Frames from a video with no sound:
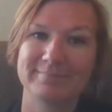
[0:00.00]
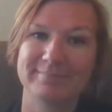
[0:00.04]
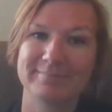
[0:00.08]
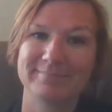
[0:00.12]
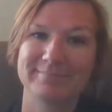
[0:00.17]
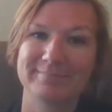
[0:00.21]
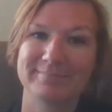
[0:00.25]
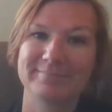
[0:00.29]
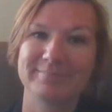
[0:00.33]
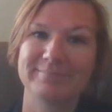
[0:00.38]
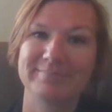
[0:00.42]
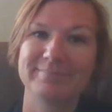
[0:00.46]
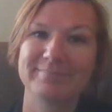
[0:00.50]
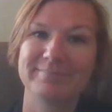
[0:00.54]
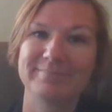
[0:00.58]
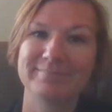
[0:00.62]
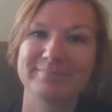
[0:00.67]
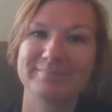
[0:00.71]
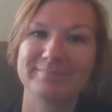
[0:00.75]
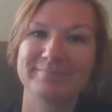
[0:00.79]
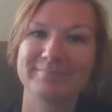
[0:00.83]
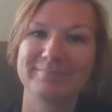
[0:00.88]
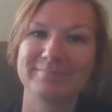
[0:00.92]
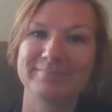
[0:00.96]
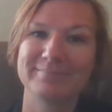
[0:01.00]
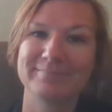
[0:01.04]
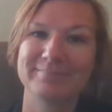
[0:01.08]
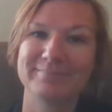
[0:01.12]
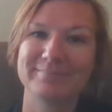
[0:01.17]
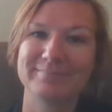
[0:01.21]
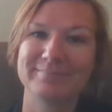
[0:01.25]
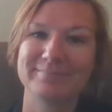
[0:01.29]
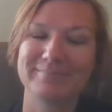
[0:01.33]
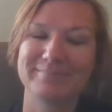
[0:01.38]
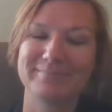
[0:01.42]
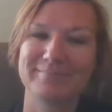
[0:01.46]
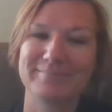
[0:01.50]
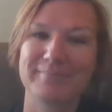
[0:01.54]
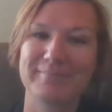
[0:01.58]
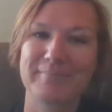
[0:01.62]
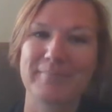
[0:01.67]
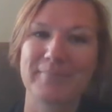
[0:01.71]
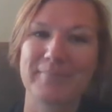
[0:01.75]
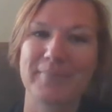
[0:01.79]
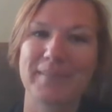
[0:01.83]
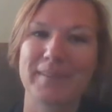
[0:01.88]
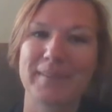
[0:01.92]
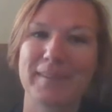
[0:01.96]

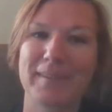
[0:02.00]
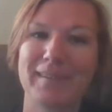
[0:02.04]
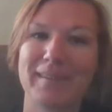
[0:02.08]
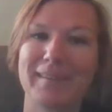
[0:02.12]
[no speech]